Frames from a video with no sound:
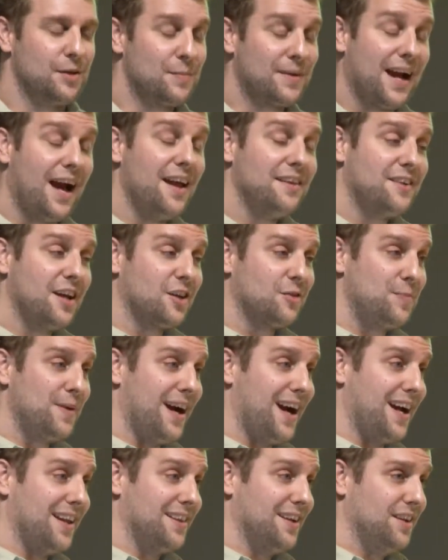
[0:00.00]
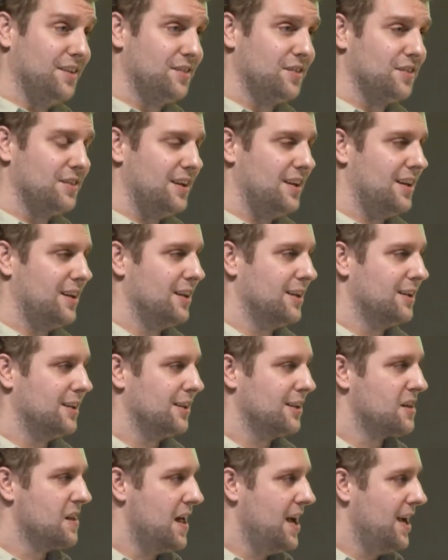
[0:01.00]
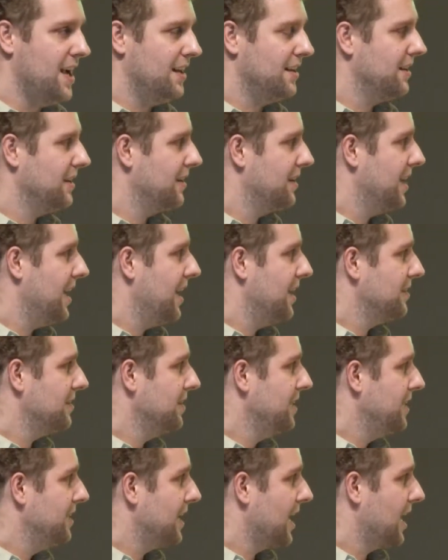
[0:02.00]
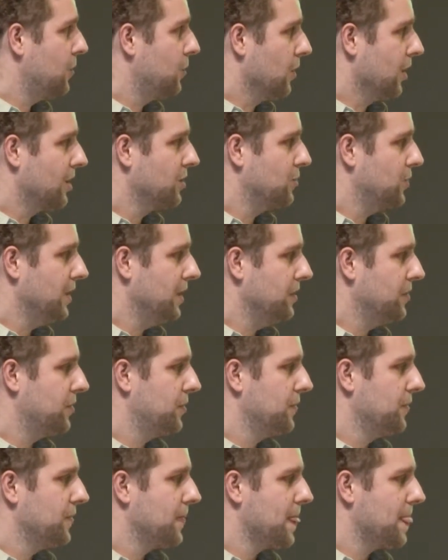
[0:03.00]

Some context behind this, a client that he and I worked with